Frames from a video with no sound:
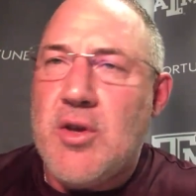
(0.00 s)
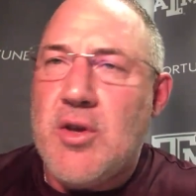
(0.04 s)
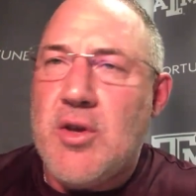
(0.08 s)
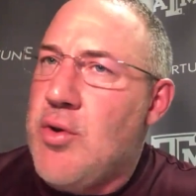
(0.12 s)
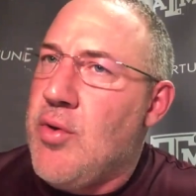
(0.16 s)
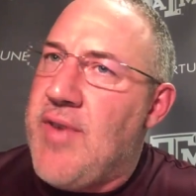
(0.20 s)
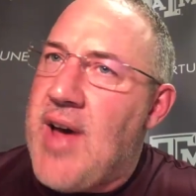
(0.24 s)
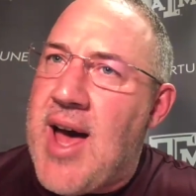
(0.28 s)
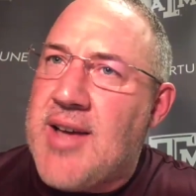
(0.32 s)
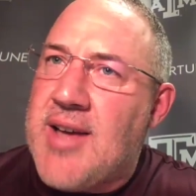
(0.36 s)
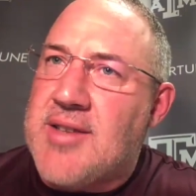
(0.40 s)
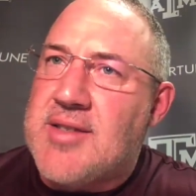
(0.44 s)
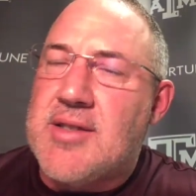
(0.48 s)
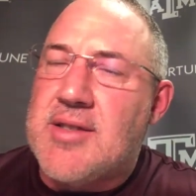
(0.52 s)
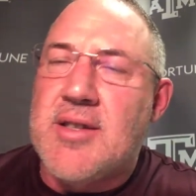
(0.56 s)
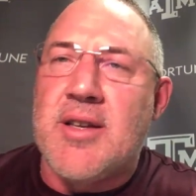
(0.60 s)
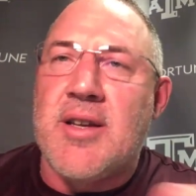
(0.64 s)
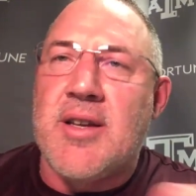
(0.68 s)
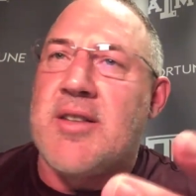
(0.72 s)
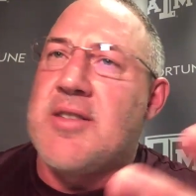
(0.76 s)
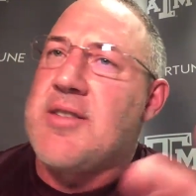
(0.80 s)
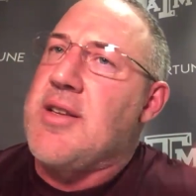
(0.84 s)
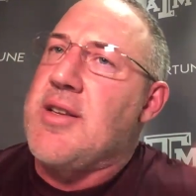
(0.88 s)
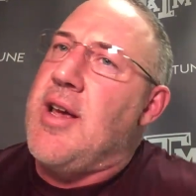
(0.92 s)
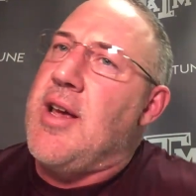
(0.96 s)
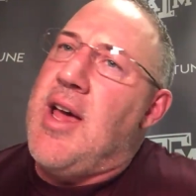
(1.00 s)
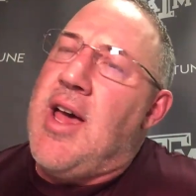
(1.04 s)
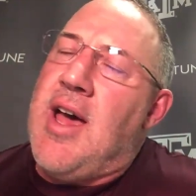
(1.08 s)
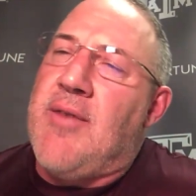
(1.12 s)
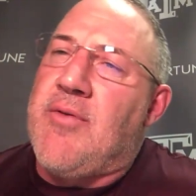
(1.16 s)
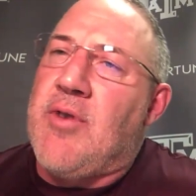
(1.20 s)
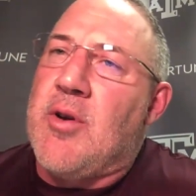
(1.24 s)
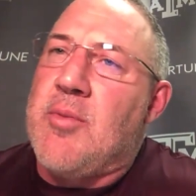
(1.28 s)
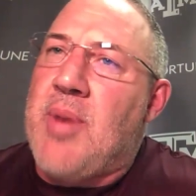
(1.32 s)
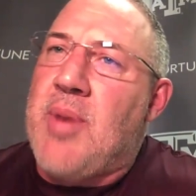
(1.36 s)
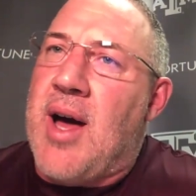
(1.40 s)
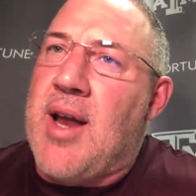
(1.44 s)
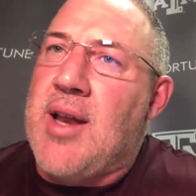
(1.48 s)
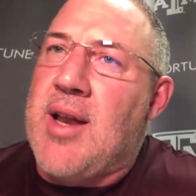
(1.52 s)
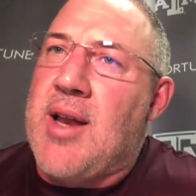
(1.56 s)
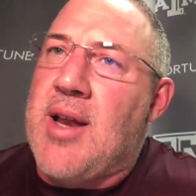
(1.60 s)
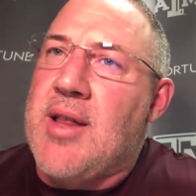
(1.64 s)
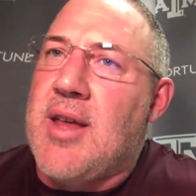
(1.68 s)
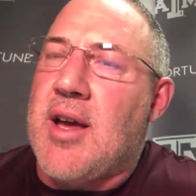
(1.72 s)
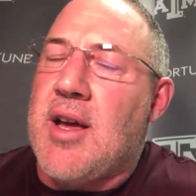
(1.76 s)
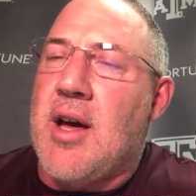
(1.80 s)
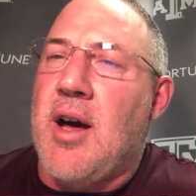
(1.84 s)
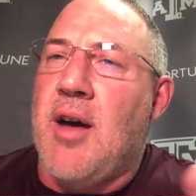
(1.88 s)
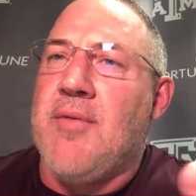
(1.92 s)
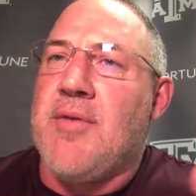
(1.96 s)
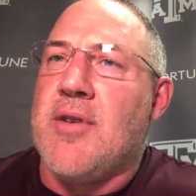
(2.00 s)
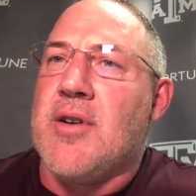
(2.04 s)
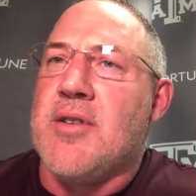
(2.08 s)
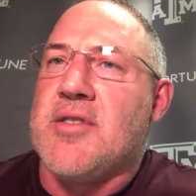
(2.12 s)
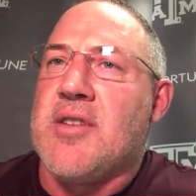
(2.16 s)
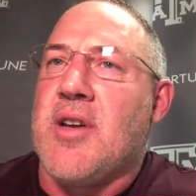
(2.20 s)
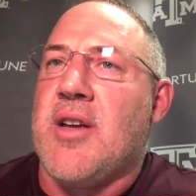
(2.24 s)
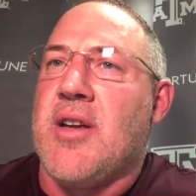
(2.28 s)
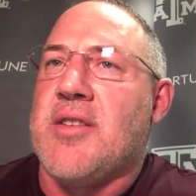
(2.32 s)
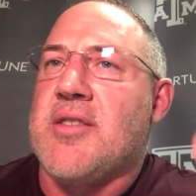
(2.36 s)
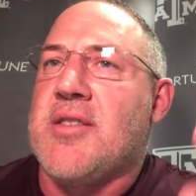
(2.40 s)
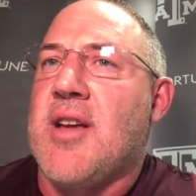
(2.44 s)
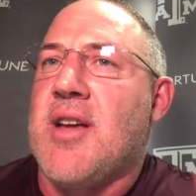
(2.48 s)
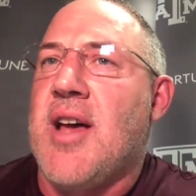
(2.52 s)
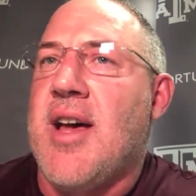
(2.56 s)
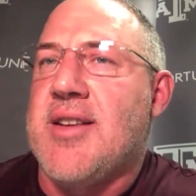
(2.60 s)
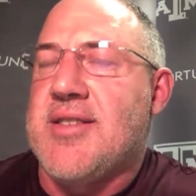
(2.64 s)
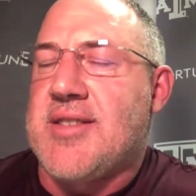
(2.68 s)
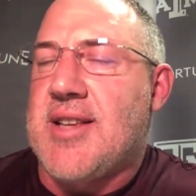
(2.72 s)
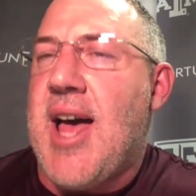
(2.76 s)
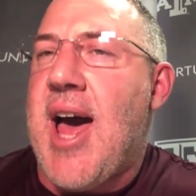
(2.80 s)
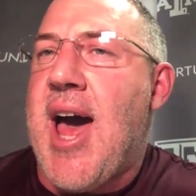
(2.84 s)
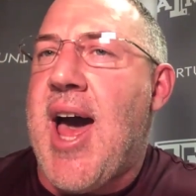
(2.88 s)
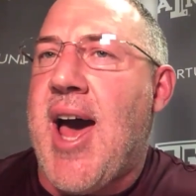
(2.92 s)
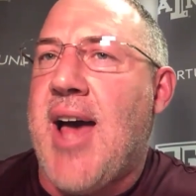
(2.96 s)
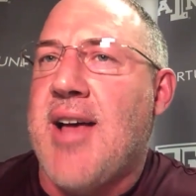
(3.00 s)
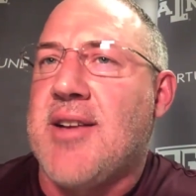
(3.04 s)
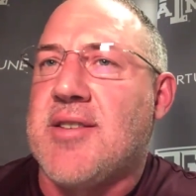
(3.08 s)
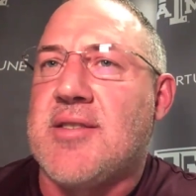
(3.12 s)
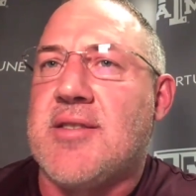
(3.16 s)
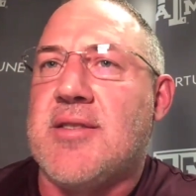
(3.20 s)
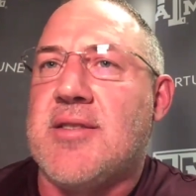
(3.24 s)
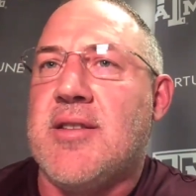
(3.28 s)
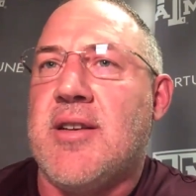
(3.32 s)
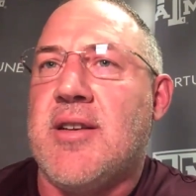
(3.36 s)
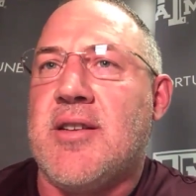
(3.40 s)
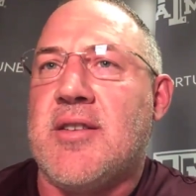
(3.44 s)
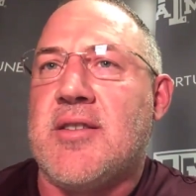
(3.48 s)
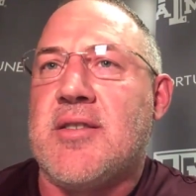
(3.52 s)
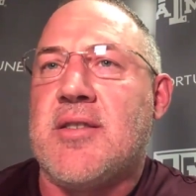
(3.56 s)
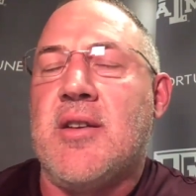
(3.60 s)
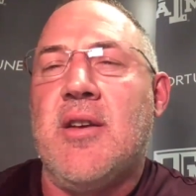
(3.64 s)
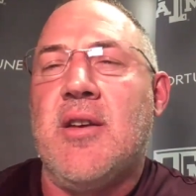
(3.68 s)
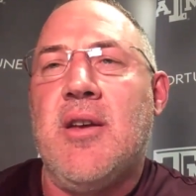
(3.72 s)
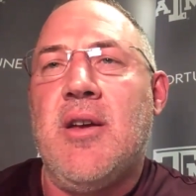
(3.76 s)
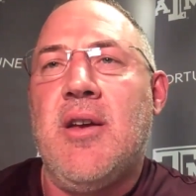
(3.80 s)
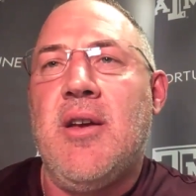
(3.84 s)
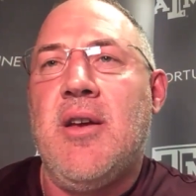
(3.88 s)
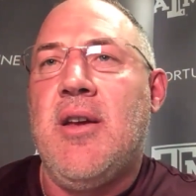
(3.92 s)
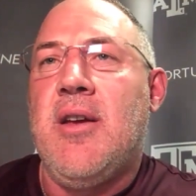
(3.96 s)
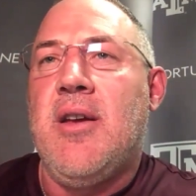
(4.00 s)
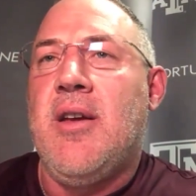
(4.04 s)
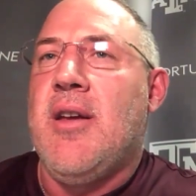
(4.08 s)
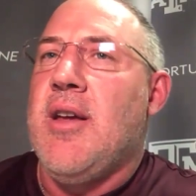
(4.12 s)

You've asked this. Everybody that covers us has asked this.